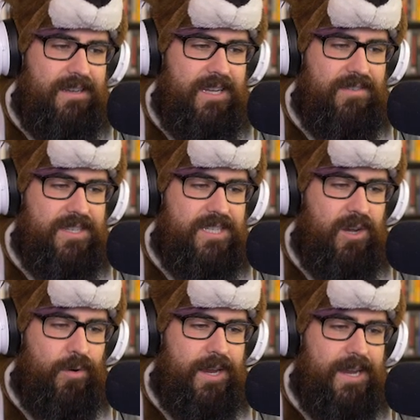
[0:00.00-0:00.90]
Even
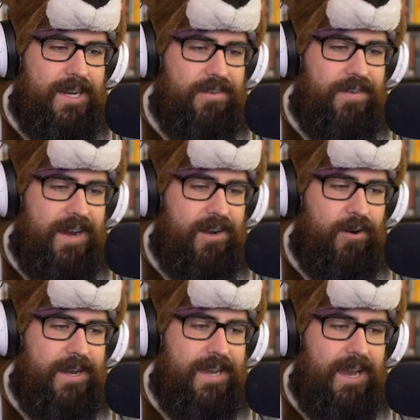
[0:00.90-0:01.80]
so, we cannot defy her
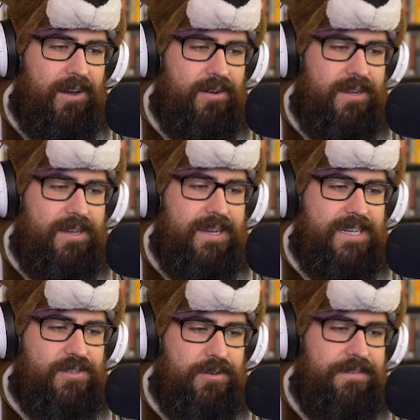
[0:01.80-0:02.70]
right now.
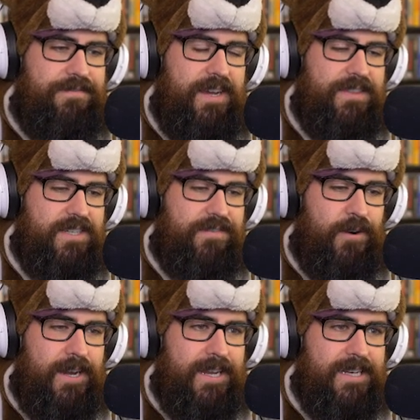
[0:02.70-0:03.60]
Extreme faith is frightening